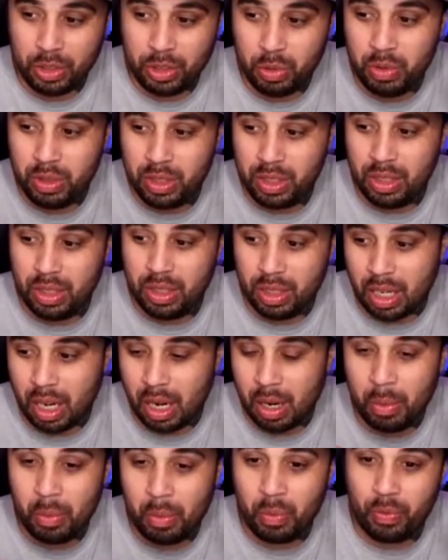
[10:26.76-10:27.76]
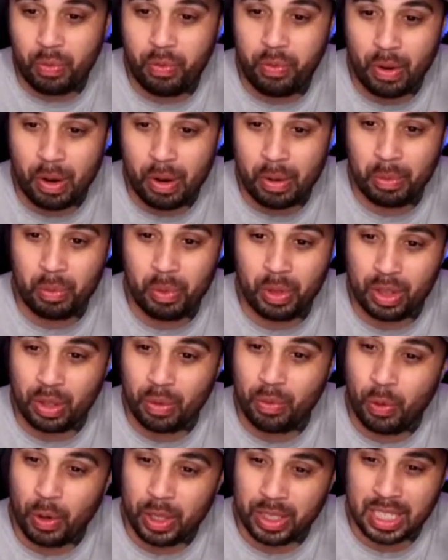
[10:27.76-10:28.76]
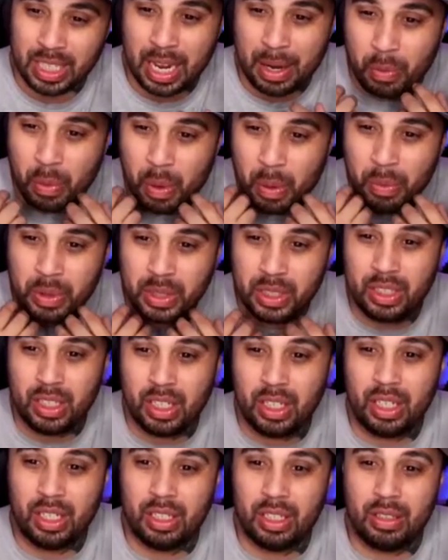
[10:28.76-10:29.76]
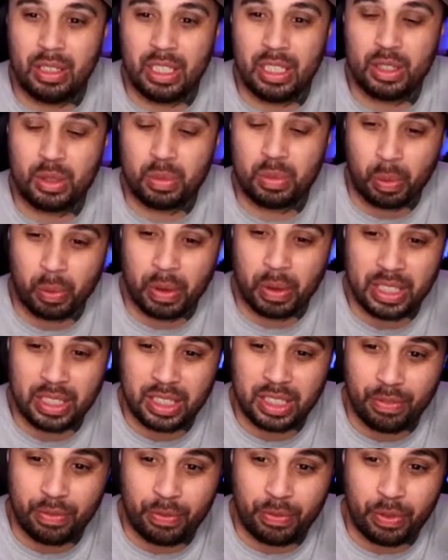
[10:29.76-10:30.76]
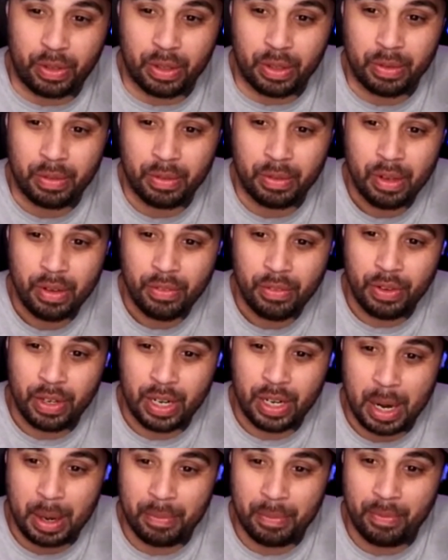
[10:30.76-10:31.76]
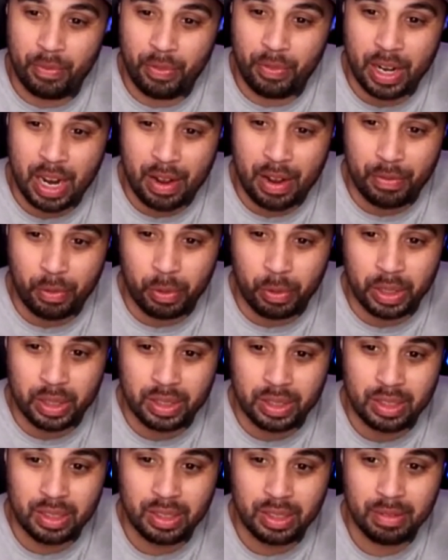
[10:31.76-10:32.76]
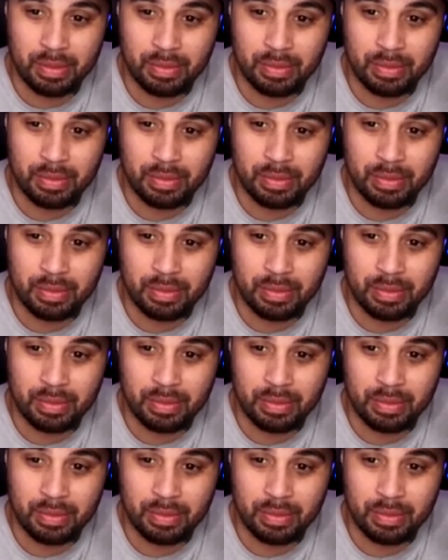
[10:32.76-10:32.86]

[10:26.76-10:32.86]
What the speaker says: did you come from with the voice? Like what was your inspiration for that voice?